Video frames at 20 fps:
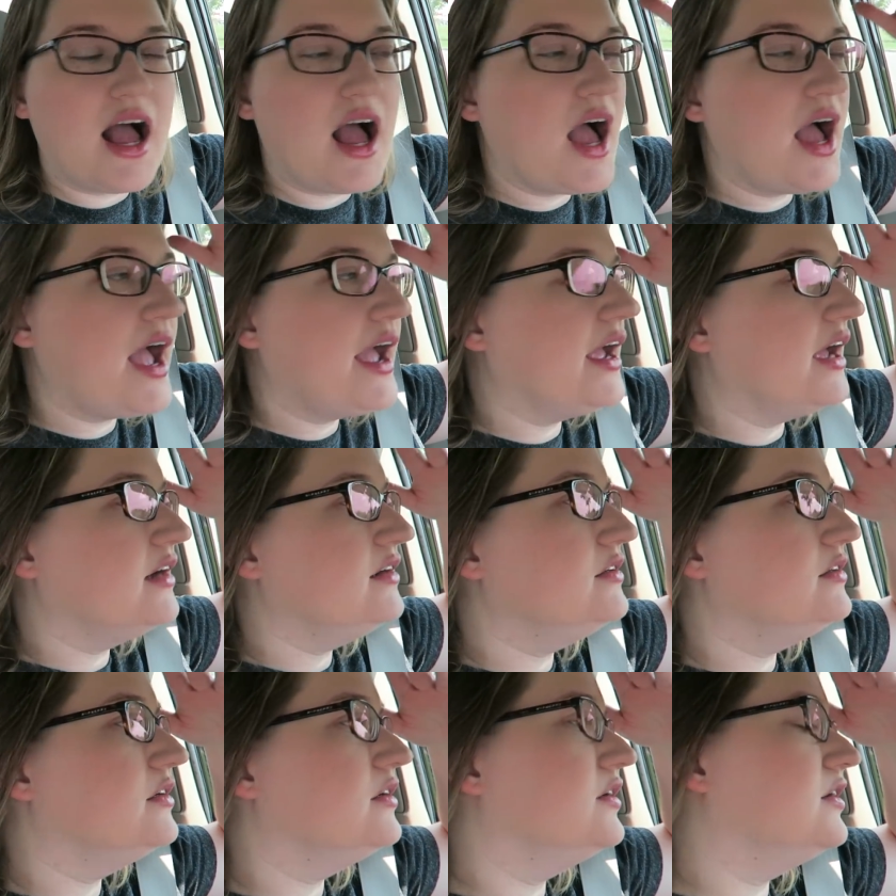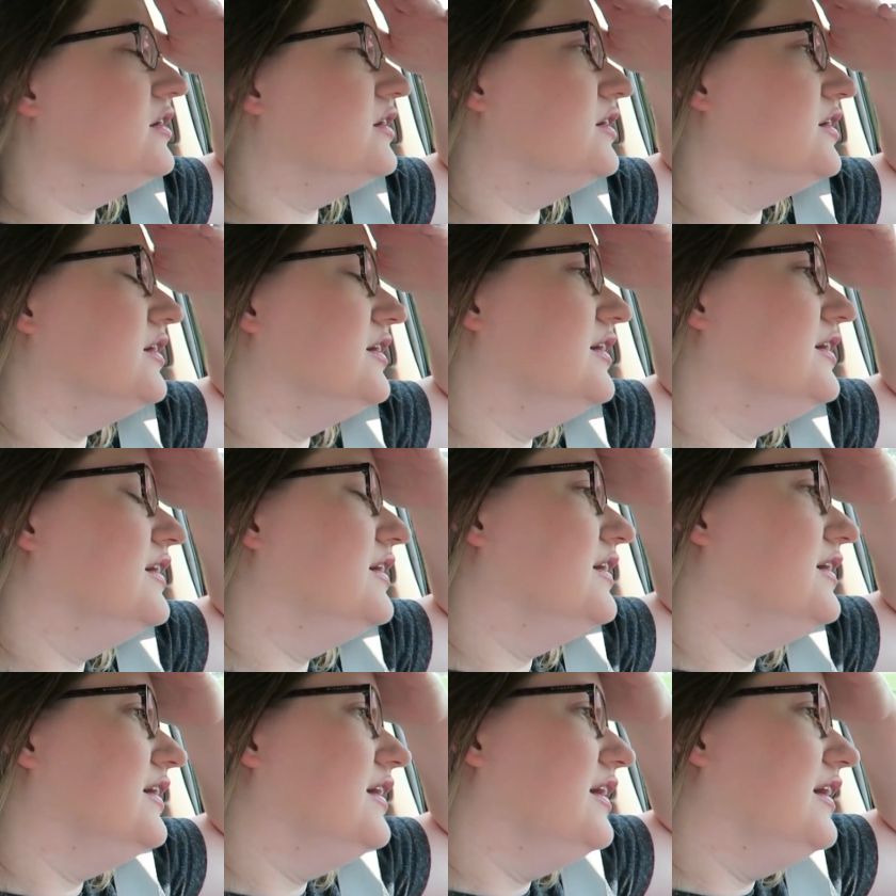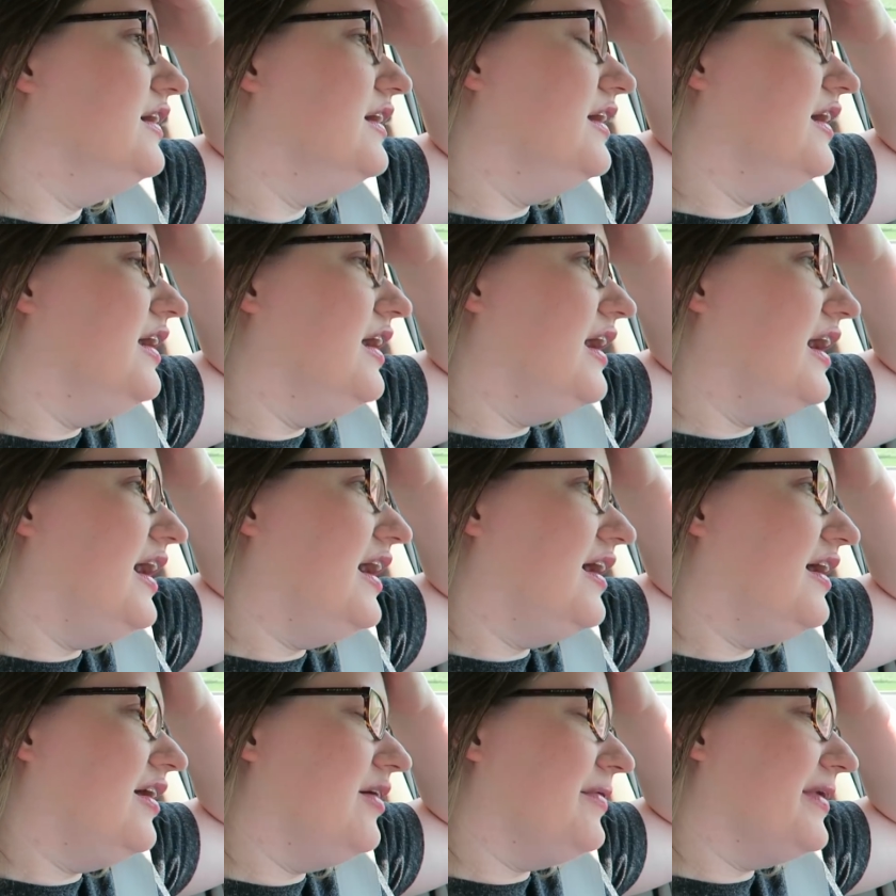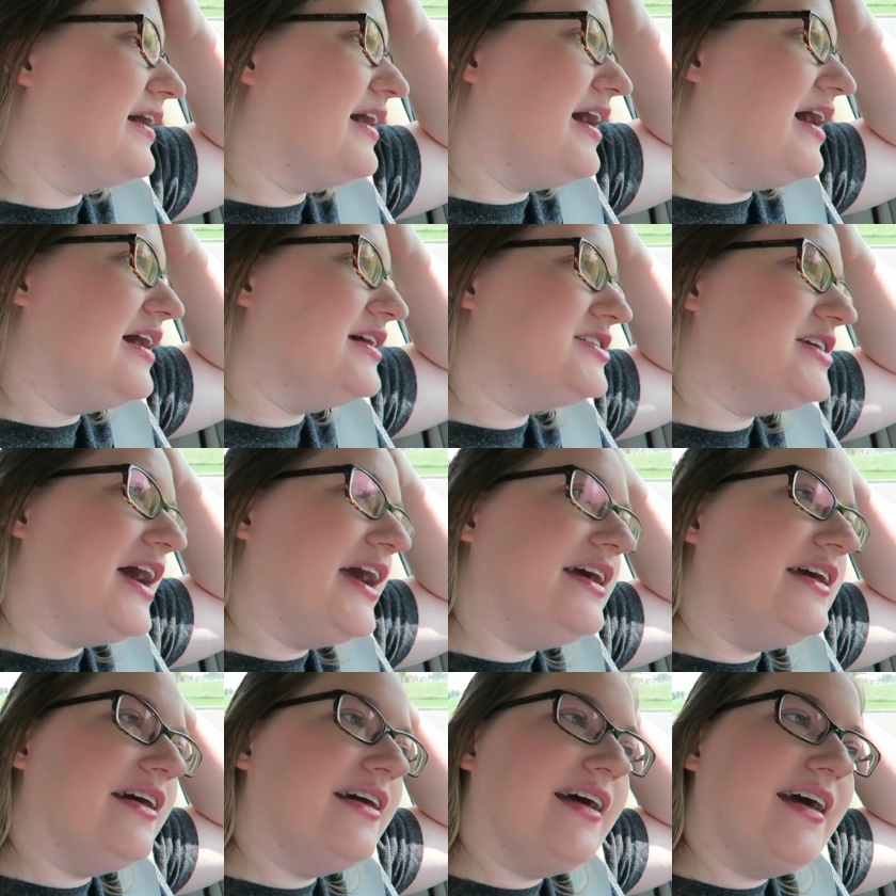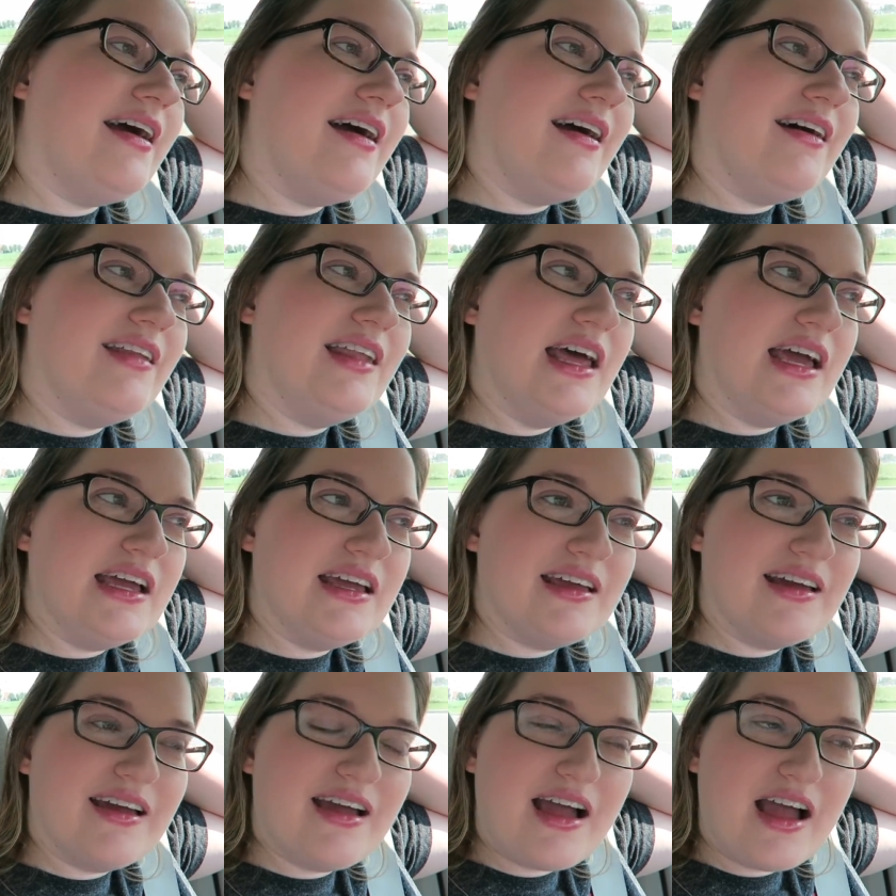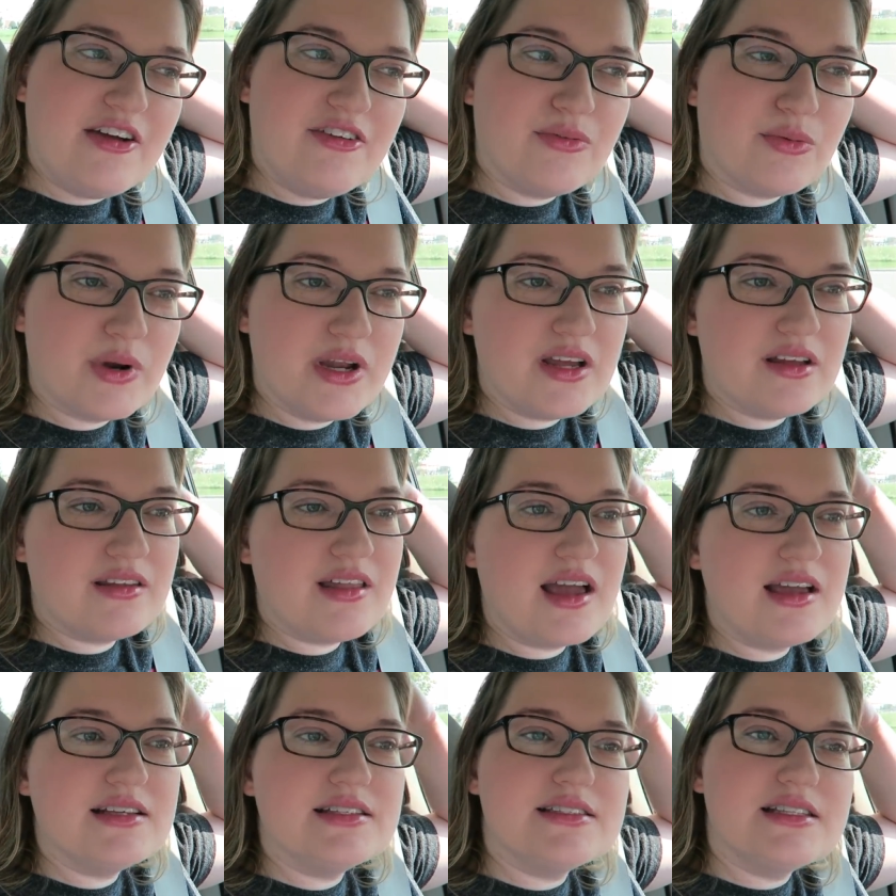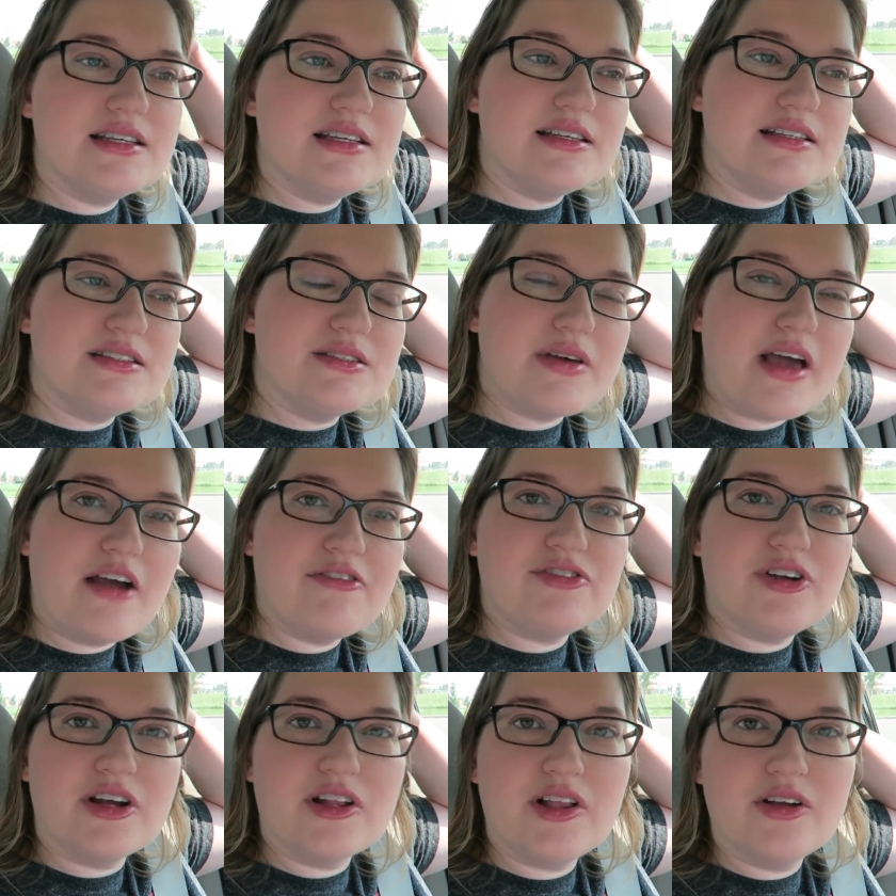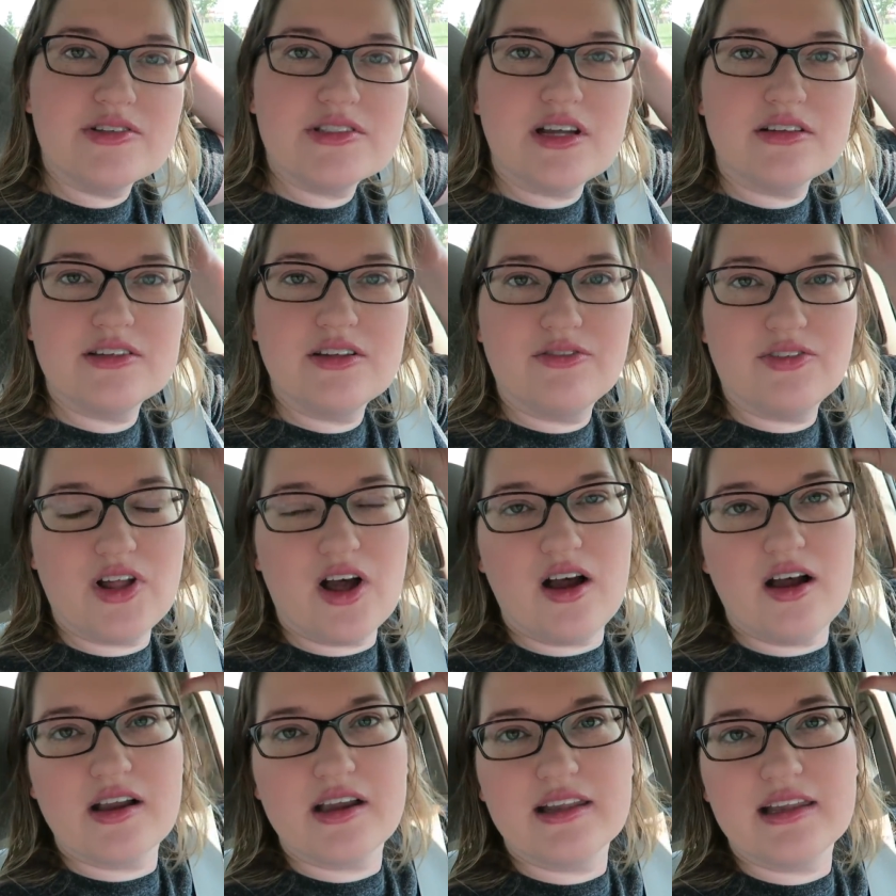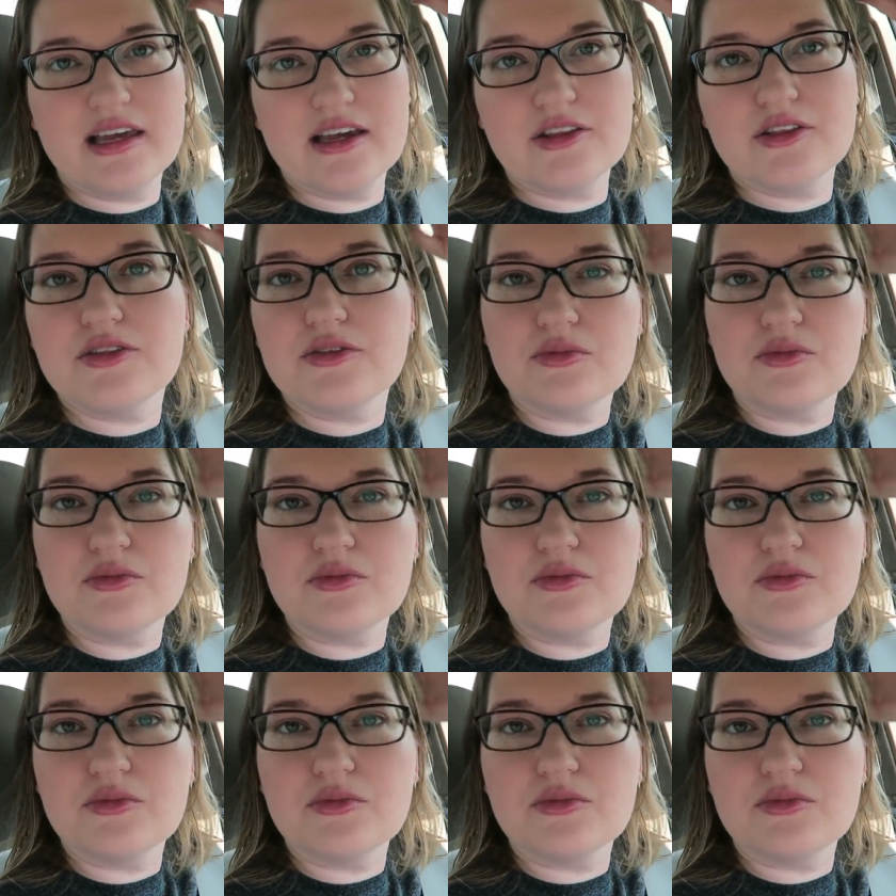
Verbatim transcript: I, I oh, oh my gosh, I like I realized this after I closed out the vlog at like